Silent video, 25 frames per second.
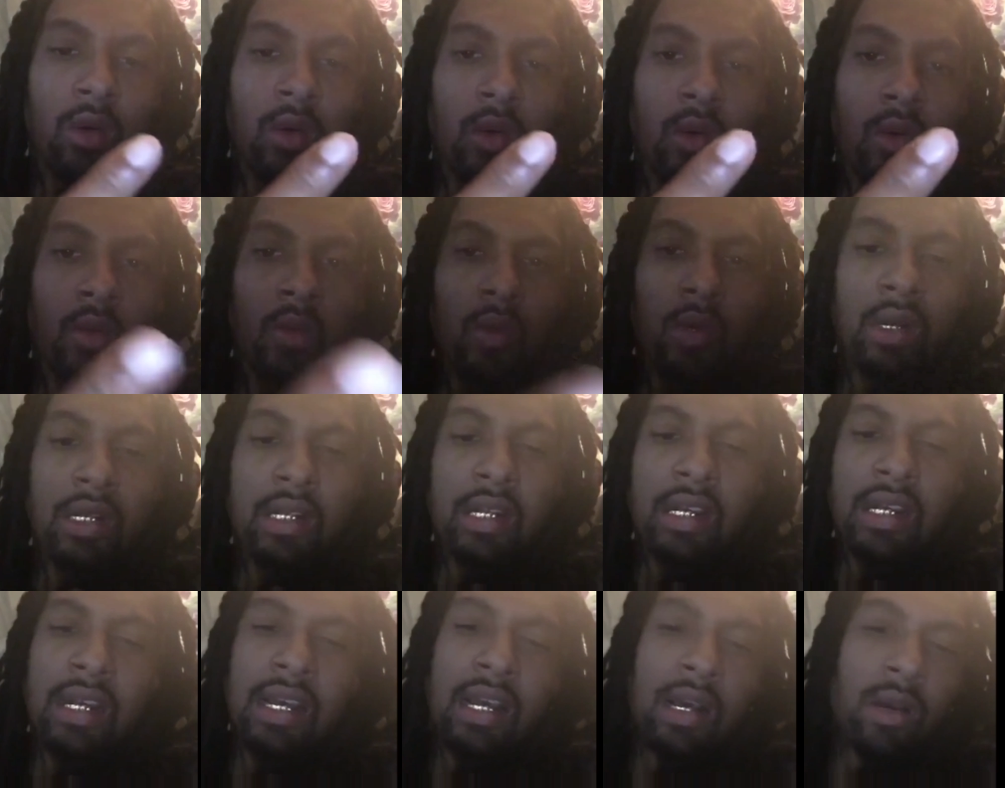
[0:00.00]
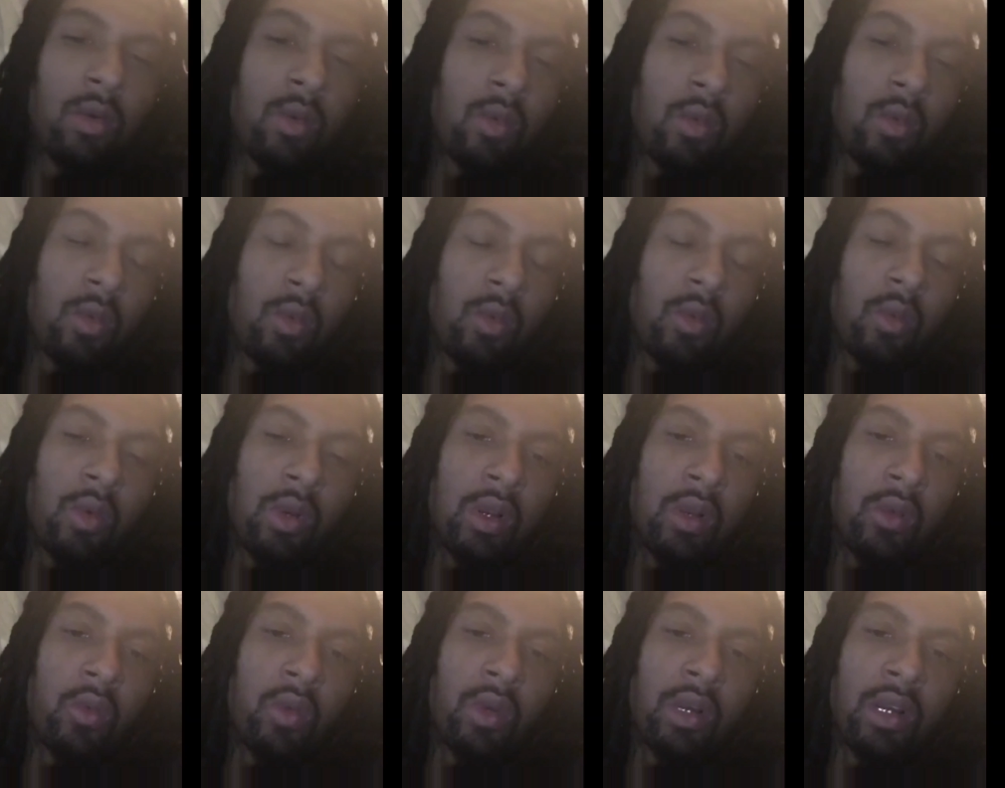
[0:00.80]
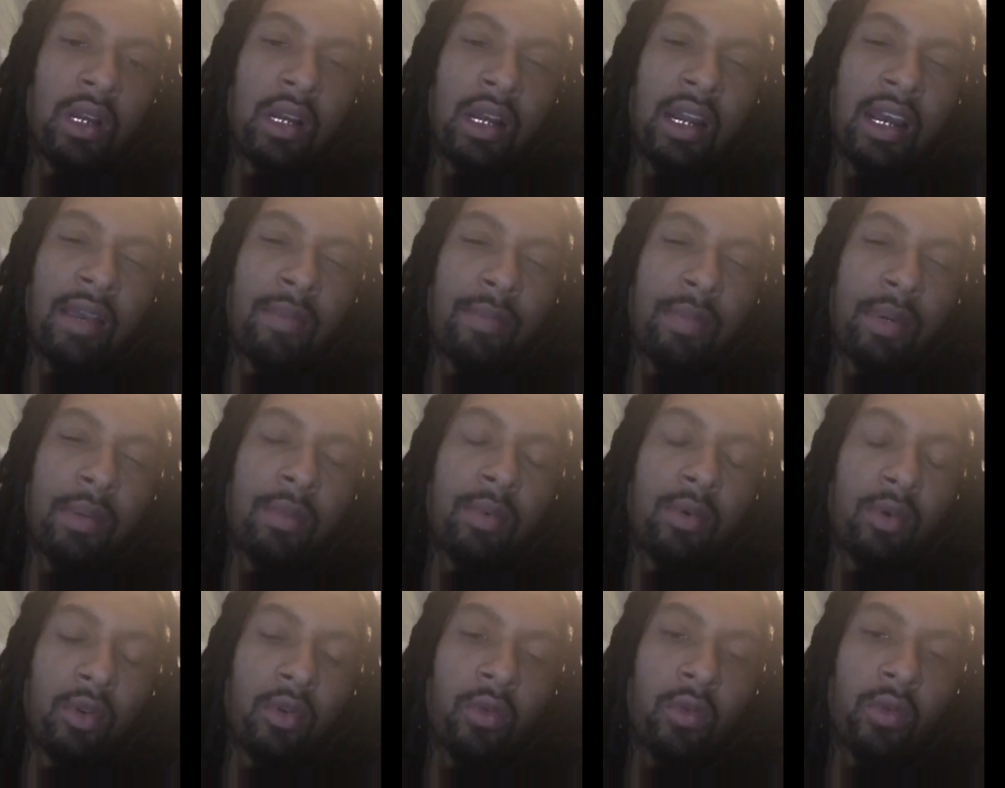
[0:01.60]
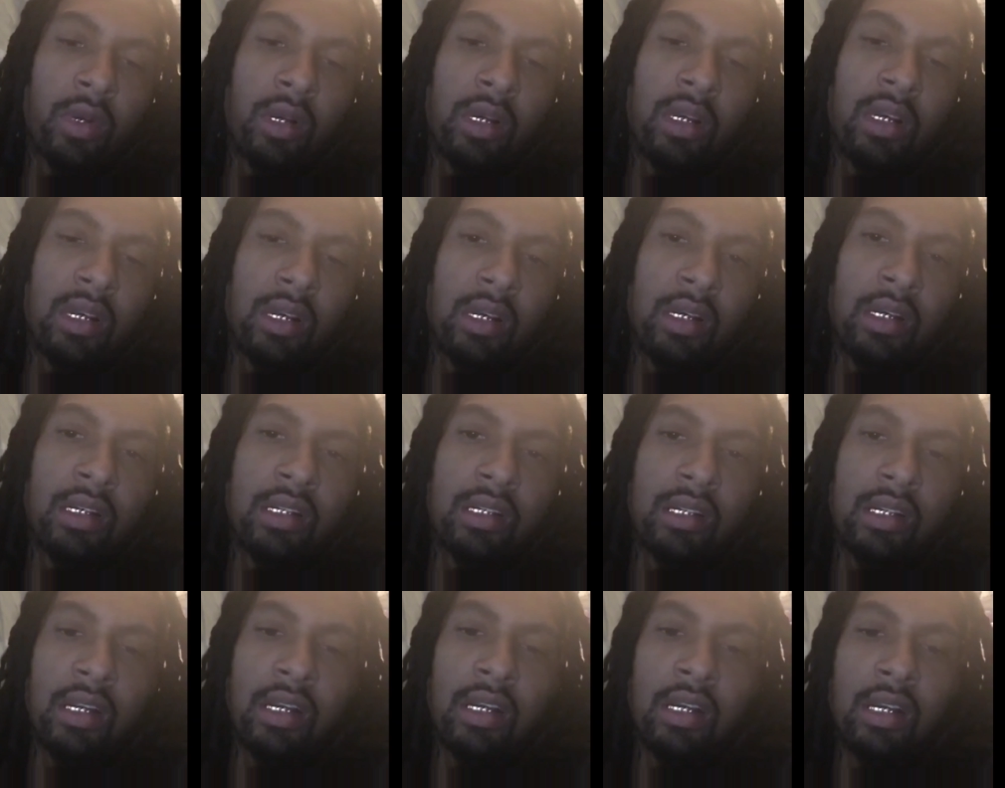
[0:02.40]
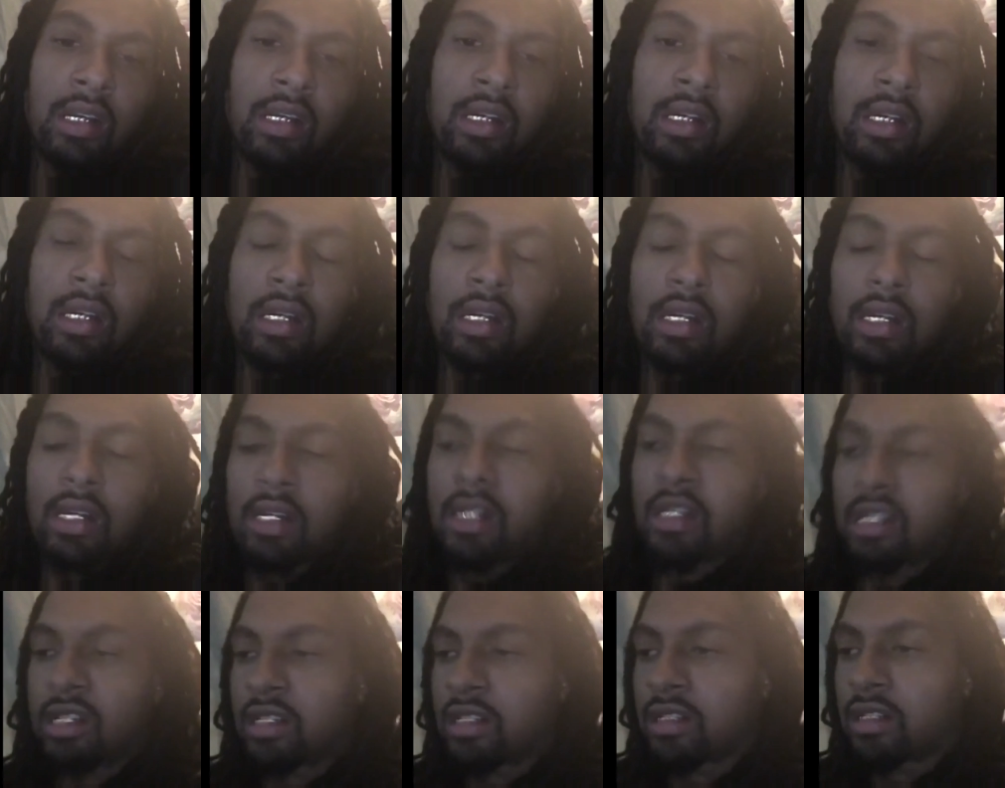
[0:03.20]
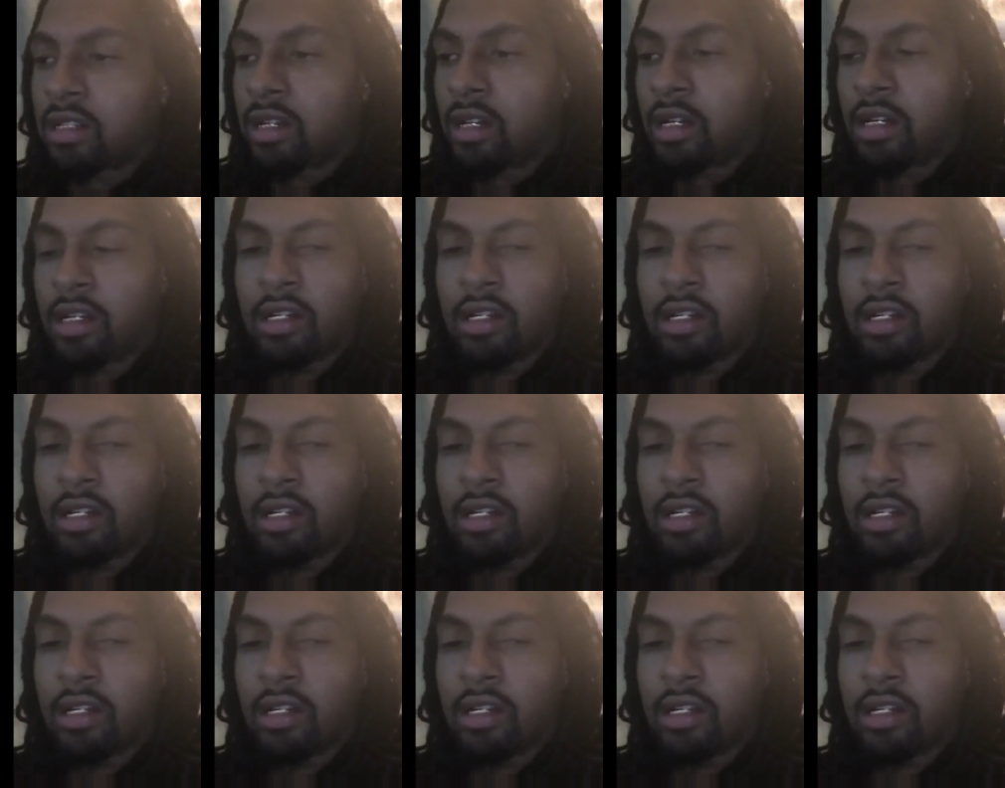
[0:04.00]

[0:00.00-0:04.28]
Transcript: One thing I would really like people to really understand is